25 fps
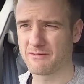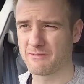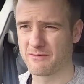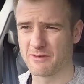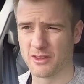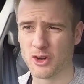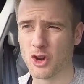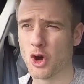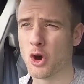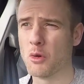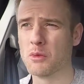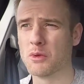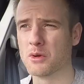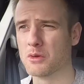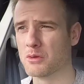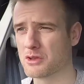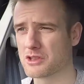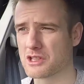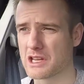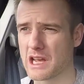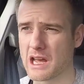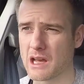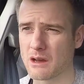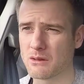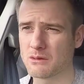phenomenal
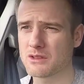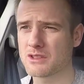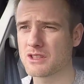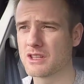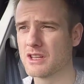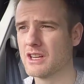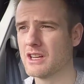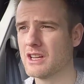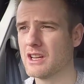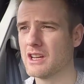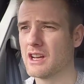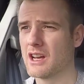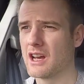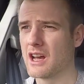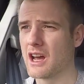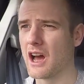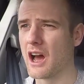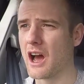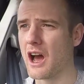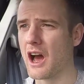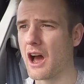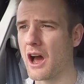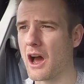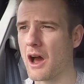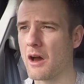sound.
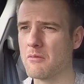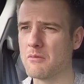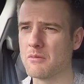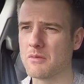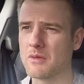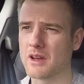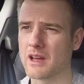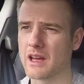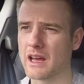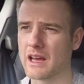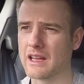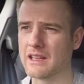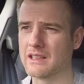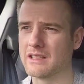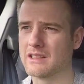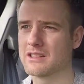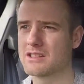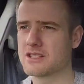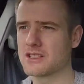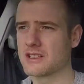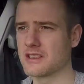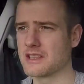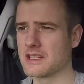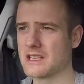And